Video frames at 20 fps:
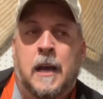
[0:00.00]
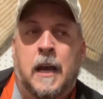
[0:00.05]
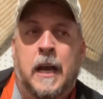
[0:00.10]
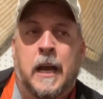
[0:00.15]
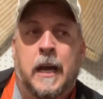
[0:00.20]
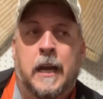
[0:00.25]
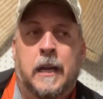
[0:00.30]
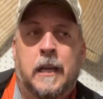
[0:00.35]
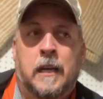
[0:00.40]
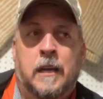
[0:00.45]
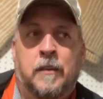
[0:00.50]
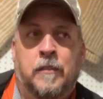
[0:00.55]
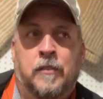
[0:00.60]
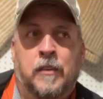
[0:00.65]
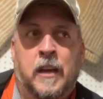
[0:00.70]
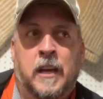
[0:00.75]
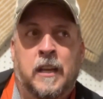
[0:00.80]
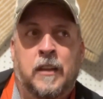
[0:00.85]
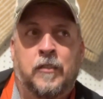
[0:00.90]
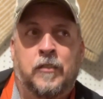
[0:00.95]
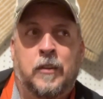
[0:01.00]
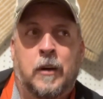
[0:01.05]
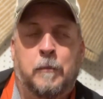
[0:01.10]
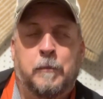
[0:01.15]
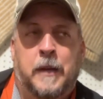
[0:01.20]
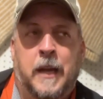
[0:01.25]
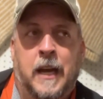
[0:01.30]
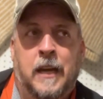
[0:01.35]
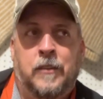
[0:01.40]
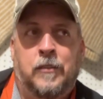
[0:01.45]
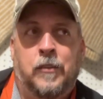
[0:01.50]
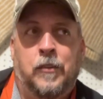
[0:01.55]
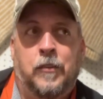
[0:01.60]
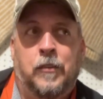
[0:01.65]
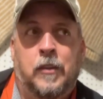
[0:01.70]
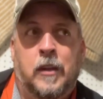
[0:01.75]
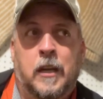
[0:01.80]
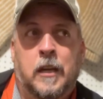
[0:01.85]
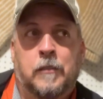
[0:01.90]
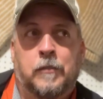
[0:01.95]
And if in some
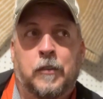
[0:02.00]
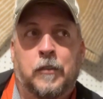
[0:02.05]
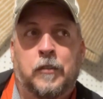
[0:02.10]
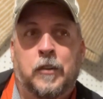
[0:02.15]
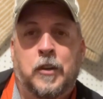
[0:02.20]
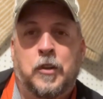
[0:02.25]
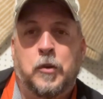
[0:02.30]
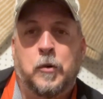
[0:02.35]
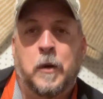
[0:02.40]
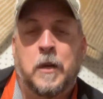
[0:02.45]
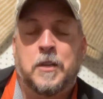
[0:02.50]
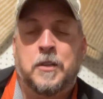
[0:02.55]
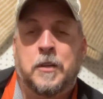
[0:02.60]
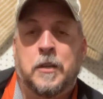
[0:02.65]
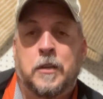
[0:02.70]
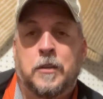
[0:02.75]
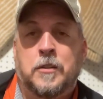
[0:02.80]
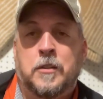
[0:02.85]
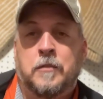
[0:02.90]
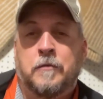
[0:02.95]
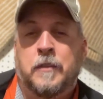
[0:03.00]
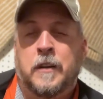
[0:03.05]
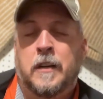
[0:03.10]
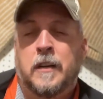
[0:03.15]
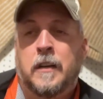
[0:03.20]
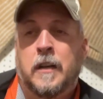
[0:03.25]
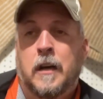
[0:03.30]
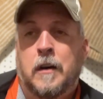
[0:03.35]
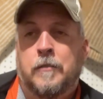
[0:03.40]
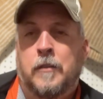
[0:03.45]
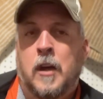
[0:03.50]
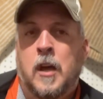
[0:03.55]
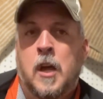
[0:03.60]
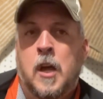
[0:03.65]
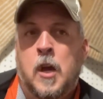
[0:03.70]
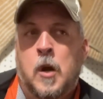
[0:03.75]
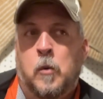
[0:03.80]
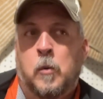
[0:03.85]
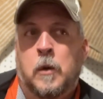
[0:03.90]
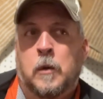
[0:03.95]
cases, if the situation is severe enough,
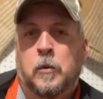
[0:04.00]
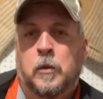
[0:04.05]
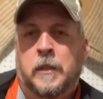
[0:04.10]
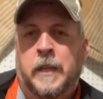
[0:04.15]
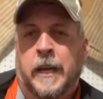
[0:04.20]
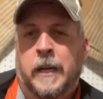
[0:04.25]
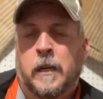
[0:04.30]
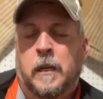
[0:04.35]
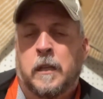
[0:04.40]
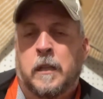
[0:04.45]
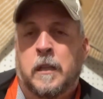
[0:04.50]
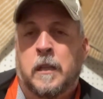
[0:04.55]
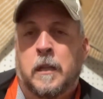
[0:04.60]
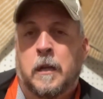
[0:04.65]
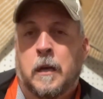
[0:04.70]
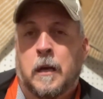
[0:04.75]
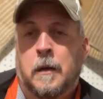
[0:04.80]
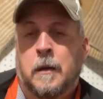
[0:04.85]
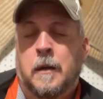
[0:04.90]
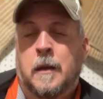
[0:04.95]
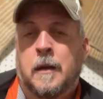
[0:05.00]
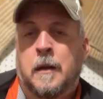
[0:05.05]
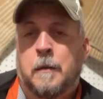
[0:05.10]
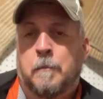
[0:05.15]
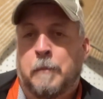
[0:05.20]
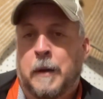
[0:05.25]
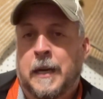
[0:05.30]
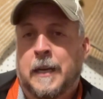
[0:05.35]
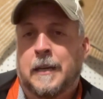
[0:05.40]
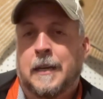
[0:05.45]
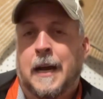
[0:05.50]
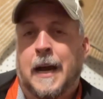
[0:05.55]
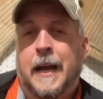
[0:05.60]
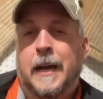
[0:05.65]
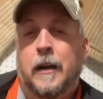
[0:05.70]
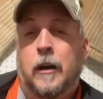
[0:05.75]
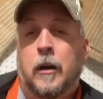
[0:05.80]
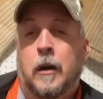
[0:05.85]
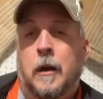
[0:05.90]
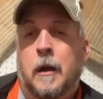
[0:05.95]
we will take the
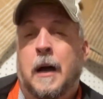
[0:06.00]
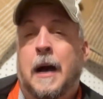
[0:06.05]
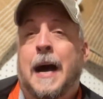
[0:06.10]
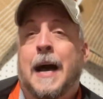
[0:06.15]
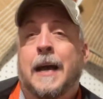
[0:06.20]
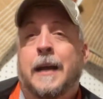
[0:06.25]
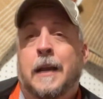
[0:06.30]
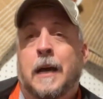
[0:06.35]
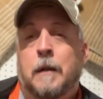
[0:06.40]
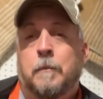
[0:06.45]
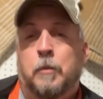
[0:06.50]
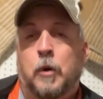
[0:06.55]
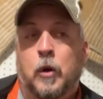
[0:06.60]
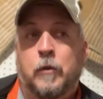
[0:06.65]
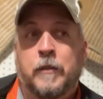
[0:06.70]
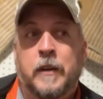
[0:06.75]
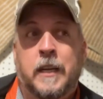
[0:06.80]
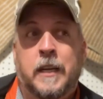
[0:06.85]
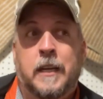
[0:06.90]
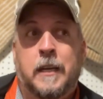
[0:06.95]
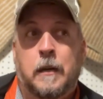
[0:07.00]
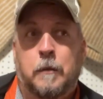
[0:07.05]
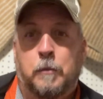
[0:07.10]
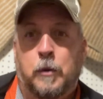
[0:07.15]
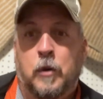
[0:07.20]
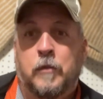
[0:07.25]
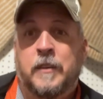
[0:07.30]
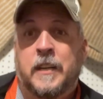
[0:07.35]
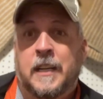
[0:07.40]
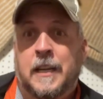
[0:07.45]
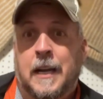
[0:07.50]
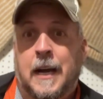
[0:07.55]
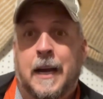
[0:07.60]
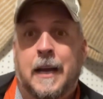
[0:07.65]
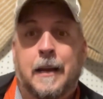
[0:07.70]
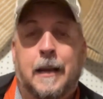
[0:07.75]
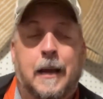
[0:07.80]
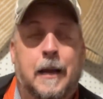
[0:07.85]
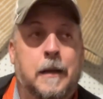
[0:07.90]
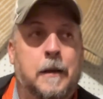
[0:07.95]
betadine or iodine providine or providine
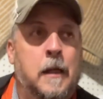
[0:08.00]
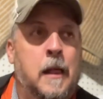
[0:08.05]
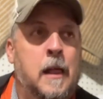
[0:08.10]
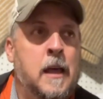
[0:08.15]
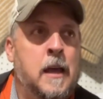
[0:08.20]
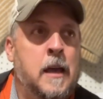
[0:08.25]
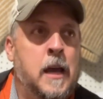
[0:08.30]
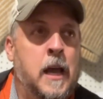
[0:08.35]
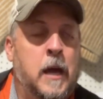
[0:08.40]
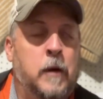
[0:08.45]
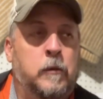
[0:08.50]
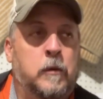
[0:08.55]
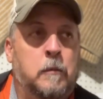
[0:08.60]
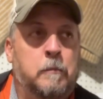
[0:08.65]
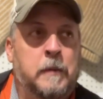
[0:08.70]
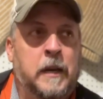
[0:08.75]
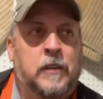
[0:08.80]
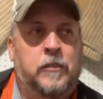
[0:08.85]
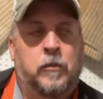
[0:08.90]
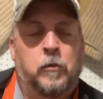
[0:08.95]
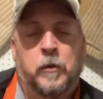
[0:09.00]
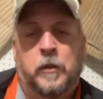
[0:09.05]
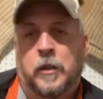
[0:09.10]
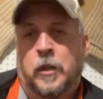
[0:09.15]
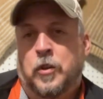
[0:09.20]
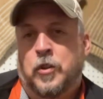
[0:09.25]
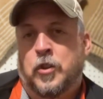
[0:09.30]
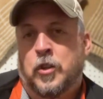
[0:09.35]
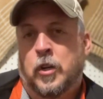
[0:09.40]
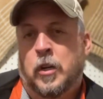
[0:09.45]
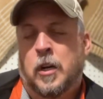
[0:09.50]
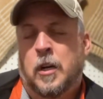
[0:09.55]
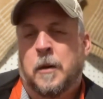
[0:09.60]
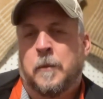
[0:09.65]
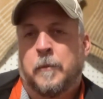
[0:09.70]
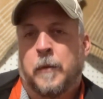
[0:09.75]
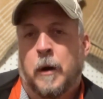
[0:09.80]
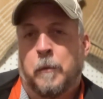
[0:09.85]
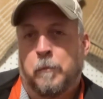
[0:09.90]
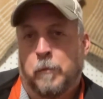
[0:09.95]
iodine, and we'll mix it with a sugar.
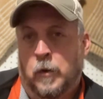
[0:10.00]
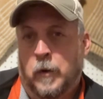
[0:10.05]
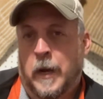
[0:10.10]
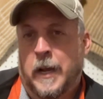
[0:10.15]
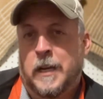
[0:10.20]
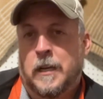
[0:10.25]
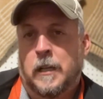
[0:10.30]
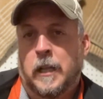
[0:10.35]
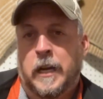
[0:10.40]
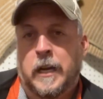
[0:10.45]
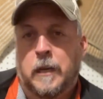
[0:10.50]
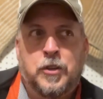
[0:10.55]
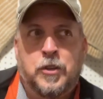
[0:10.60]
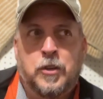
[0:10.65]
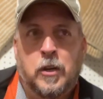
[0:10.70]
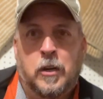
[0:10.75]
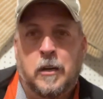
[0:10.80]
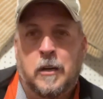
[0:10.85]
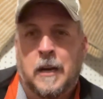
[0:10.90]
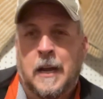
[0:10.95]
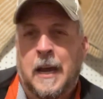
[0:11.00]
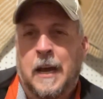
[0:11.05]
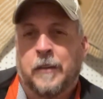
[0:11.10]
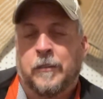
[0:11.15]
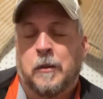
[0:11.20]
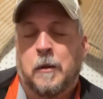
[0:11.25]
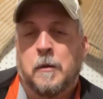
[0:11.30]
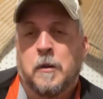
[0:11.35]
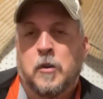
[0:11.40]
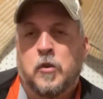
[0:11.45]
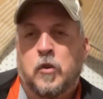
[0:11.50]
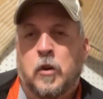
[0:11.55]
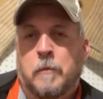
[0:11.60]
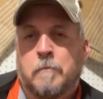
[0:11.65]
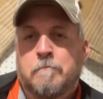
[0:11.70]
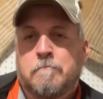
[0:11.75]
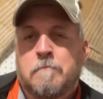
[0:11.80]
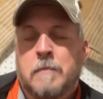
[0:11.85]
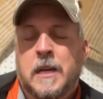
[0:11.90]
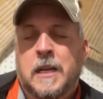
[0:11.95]
A granulated sugar has a
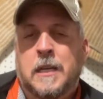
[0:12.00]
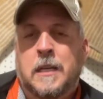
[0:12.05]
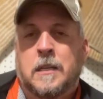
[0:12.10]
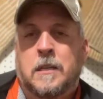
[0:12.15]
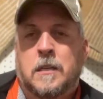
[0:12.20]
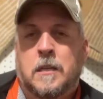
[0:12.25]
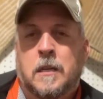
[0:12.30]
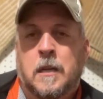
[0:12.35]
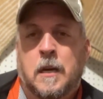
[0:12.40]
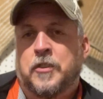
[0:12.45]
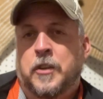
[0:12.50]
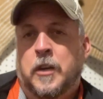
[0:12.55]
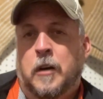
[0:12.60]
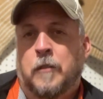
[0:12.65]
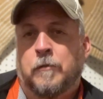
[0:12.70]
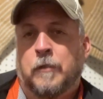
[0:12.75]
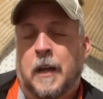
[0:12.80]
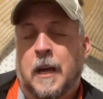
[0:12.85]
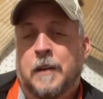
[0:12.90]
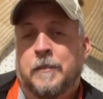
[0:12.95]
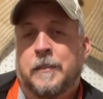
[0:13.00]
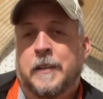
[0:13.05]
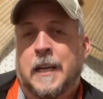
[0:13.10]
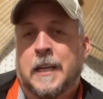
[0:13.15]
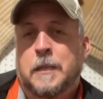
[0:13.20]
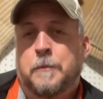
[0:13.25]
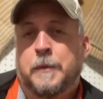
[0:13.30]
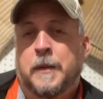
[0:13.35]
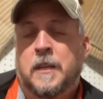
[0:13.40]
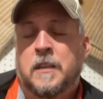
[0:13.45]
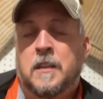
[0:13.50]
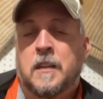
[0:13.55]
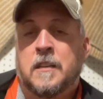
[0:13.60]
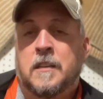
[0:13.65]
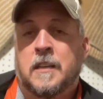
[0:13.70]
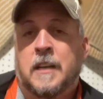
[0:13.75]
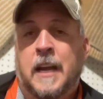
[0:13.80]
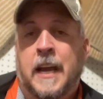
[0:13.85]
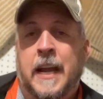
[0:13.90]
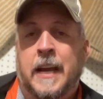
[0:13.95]
tremendous shelf life, and that's because
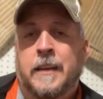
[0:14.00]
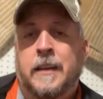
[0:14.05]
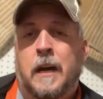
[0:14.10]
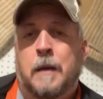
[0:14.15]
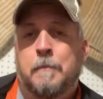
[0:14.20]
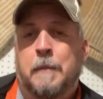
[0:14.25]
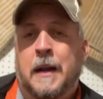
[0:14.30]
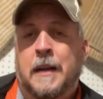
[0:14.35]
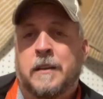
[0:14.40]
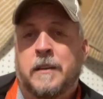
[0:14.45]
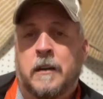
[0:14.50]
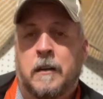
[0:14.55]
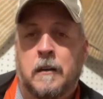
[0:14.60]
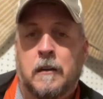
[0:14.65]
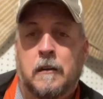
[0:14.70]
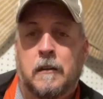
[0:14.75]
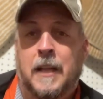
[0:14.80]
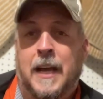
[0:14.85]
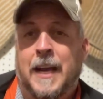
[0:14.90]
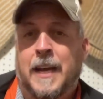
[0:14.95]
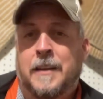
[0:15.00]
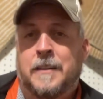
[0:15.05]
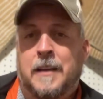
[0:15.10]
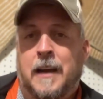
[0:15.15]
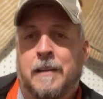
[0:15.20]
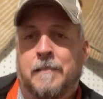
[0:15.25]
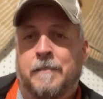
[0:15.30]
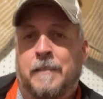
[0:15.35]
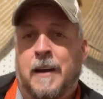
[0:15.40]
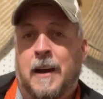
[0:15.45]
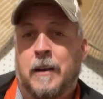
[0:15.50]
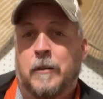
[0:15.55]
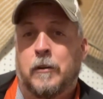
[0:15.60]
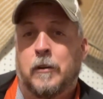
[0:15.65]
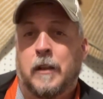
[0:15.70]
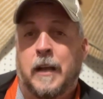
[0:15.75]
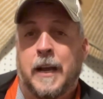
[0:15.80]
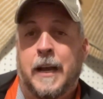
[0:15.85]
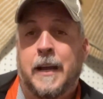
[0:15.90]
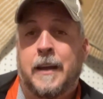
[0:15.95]
it's an antibacterial,
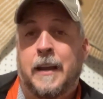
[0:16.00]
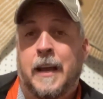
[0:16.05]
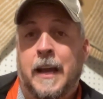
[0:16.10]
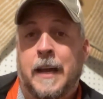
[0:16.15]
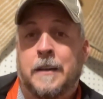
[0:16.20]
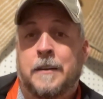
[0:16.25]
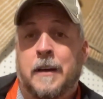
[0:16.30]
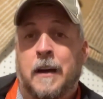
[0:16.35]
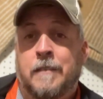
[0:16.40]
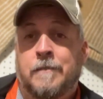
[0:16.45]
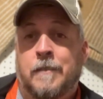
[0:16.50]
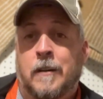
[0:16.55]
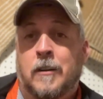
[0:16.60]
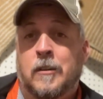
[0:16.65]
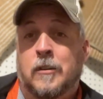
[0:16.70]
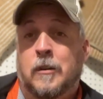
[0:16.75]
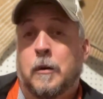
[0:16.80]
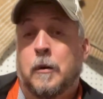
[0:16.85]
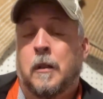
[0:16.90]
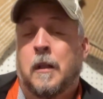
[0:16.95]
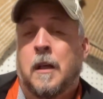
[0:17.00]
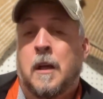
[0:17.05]
antiviral, and antifungal.